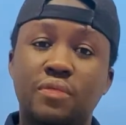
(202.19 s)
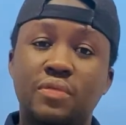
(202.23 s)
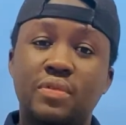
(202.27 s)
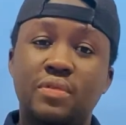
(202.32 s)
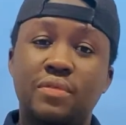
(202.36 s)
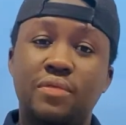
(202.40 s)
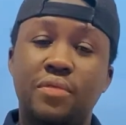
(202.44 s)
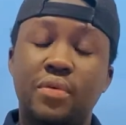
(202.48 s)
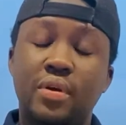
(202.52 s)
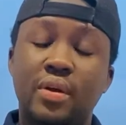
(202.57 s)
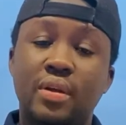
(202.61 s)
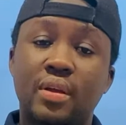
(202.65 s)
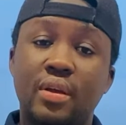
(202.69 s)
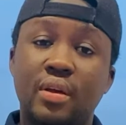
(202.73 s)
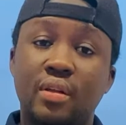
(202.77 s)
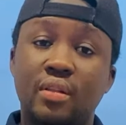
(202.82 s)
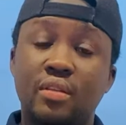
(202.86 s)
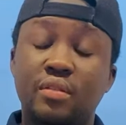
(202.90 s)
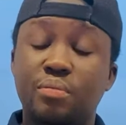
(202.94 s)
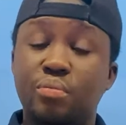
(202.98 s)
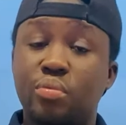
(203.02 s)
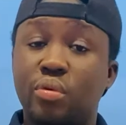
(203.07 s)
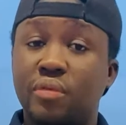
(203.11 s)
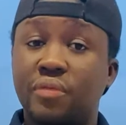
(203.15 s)
different
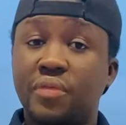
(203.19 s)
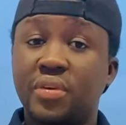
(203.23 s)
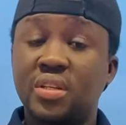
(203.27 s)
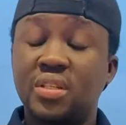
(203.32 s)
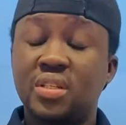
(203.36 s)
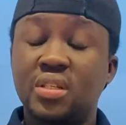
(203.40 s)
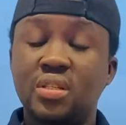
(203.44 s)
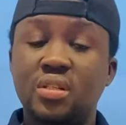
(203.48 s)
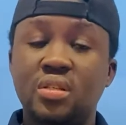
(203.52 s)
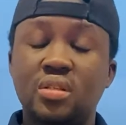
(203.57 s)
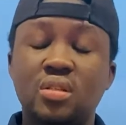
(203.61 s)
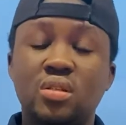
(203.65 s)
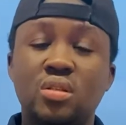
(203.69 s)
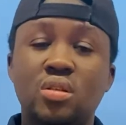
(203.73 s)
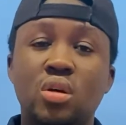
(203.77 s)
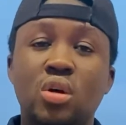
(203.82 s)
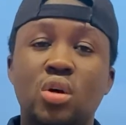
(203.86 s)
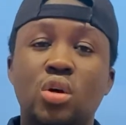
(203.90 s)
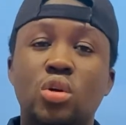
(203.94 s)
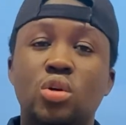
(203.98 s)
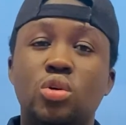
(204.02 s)
health professions.